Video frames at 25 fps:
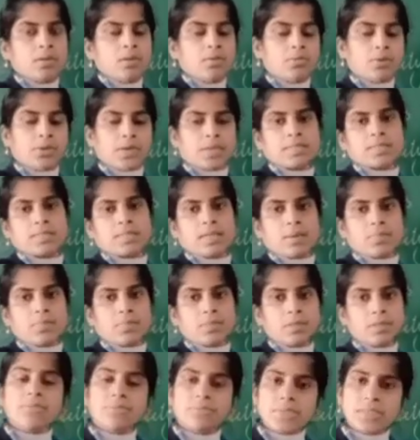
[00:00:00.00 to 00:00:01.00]
For
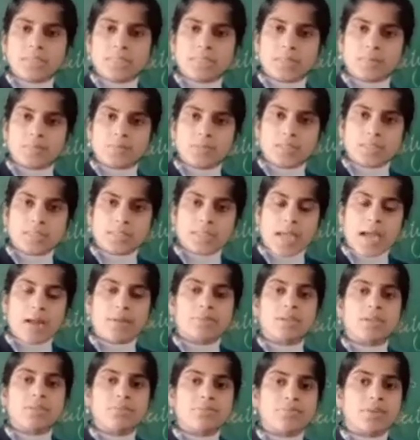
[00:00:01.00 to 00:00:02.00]
example, these substances
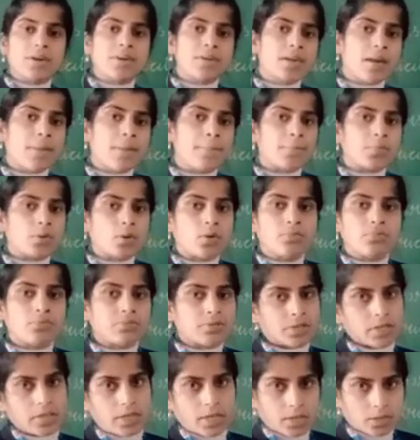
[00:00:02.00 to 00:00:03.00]
have different number of
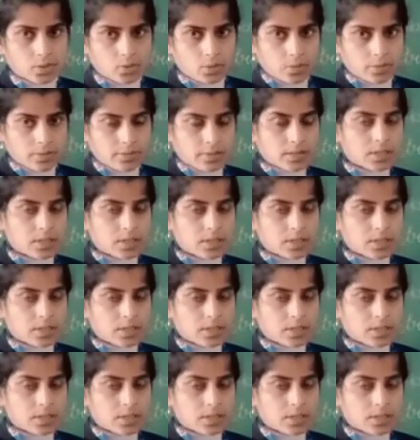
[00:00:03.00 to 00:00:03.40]
free electrons.